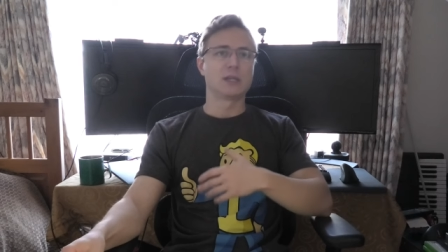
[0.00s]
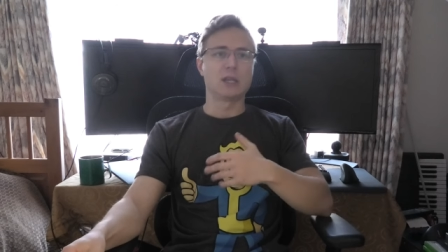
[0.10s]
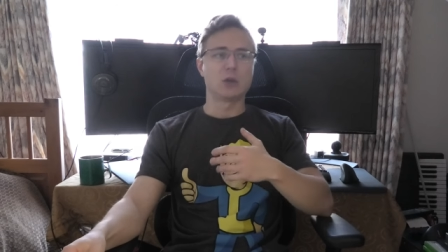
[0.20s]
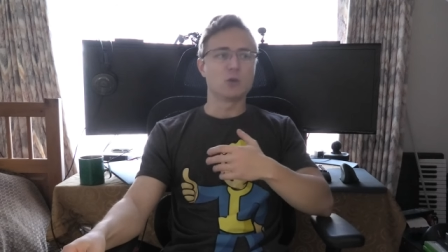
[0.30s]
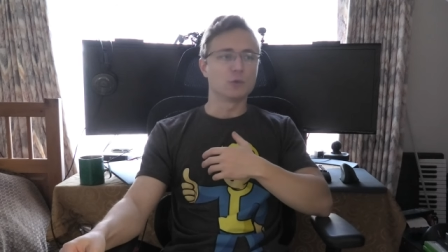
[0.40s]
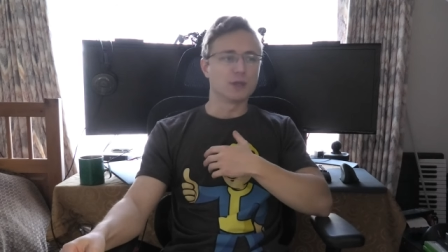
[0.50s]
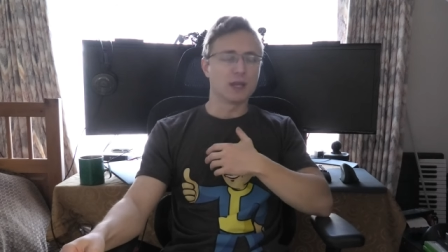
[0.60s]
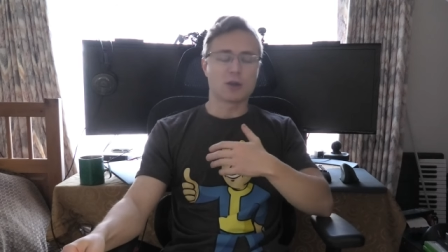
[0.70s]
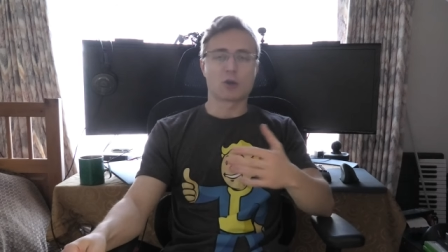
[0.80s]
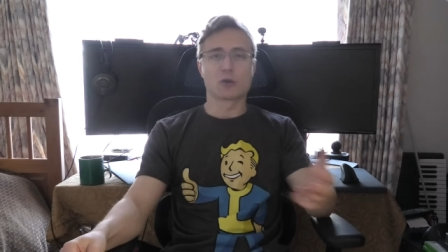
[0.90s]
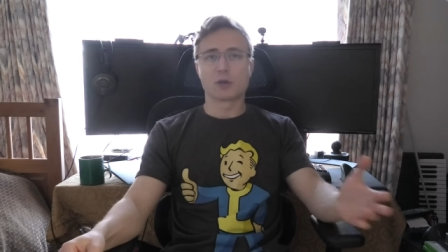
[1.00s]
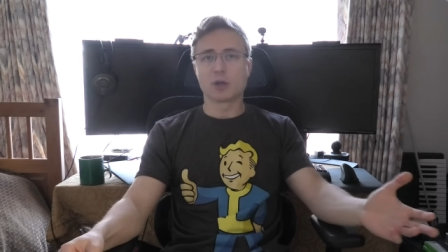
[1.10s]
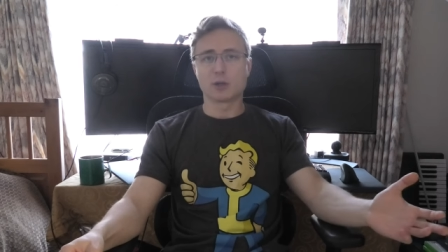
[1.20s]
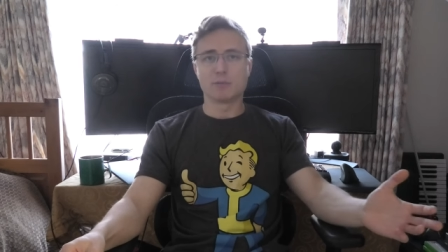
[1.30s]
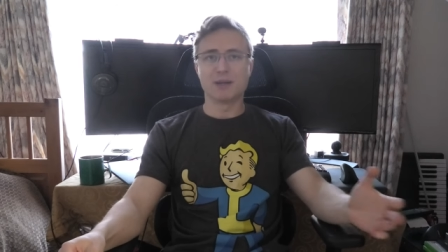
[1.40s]
you know, get hurt
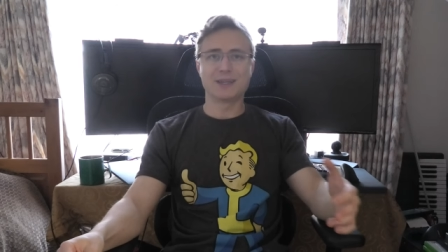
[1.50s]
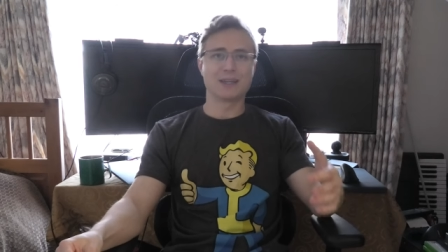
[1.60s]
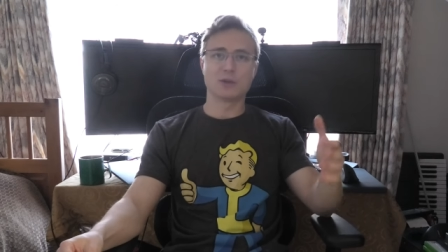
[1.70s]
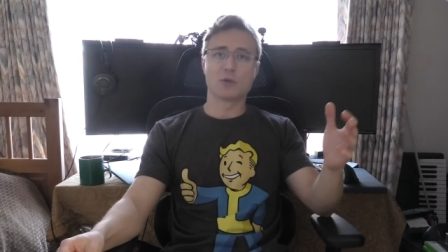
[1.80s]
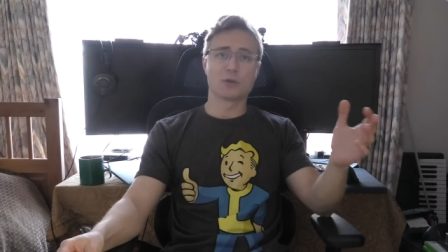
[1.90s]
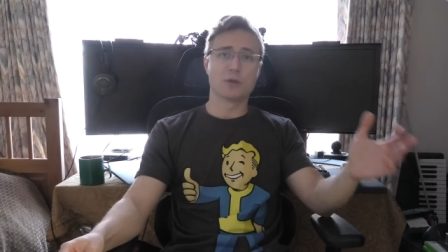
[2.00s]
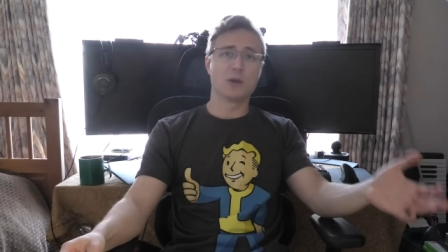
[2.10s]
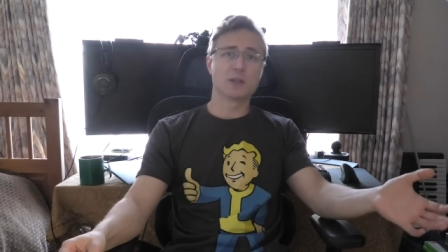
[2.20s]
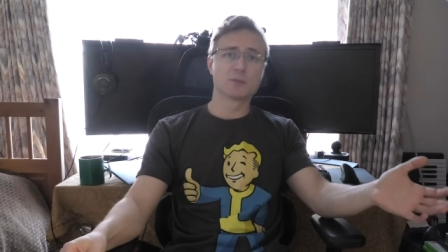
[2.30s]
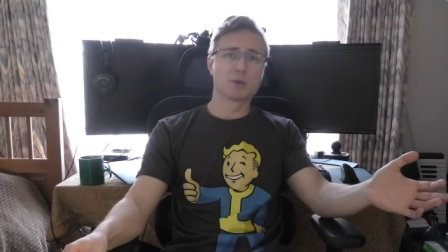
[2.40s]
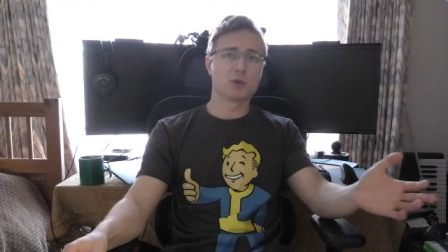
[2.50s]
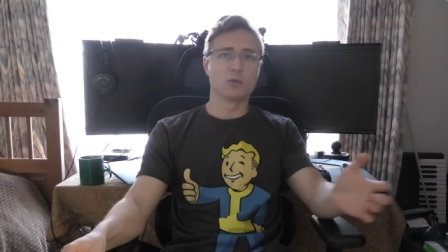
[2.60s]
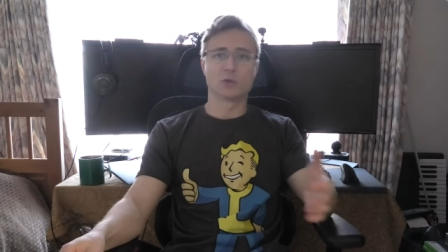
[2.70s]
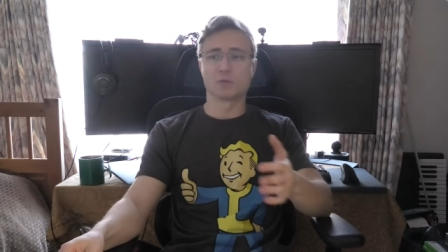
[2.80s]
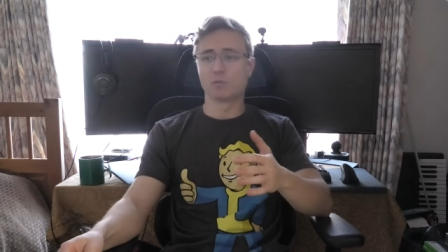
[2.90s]
on a bike and go to the hospital
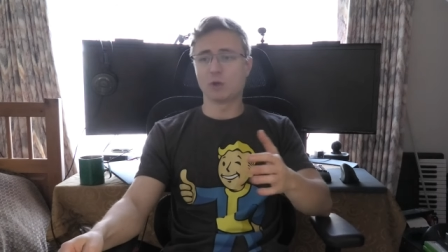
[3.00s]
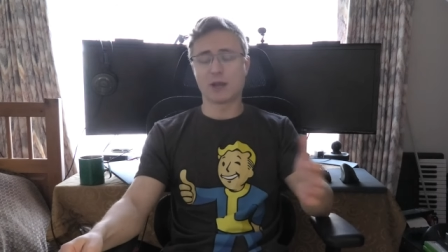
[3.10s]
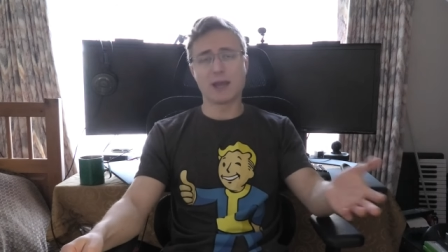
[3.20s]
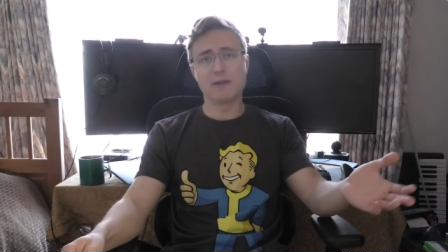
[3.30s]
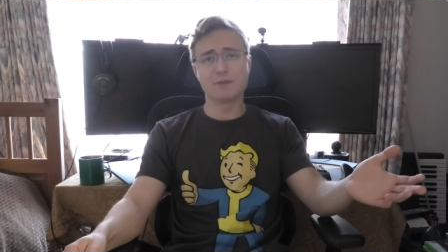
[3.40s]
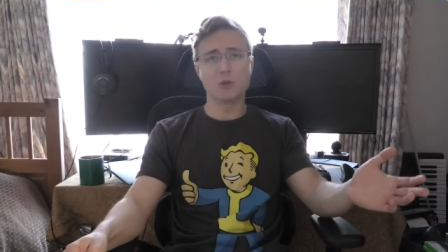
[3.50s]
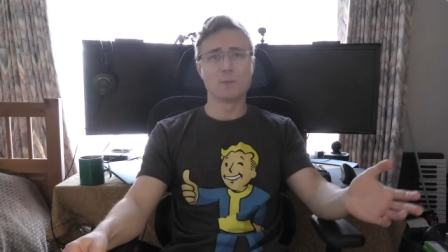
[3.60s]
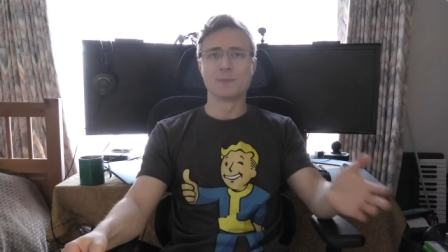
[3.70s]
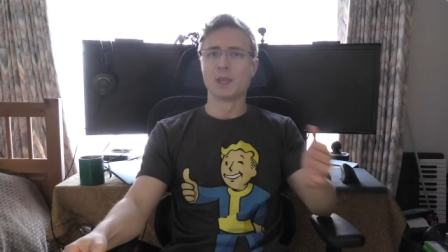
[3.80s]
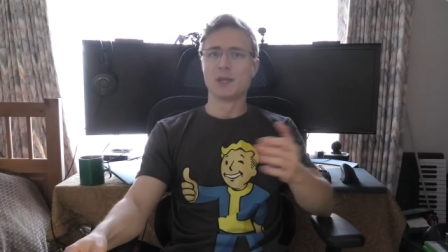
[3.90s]
or what have you,